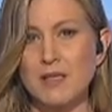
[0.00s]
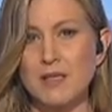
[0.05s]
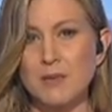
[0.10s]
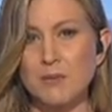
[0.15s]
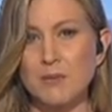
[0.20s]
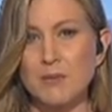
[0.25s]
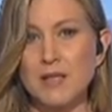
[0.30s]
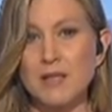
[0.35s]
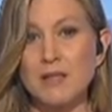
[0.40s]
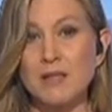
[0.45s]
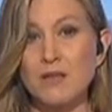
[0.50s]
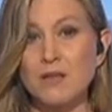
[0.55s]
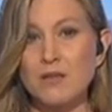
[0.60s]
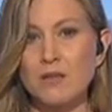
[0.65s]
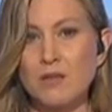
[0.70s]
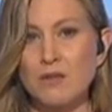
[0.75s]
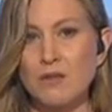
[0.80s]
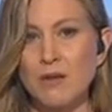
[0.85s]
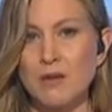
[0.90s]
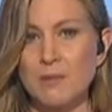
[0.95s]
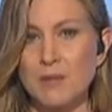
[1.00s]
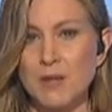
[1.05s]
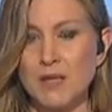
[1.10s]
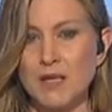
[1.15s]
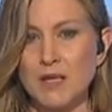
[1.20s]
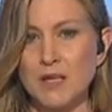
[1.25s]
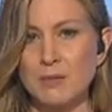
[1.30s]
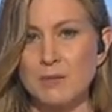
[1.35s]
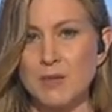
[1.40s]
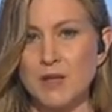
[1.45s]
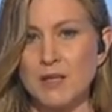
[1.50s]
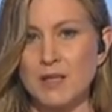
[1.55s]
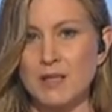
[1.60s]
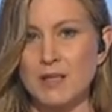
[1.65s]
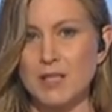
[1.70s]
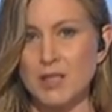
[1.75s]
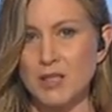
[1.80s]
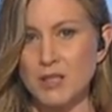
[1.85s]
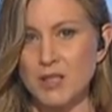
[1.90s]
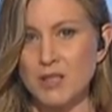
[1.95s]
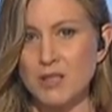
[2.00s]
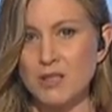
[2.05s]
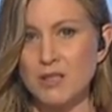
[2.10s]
appealed to Albanian politicians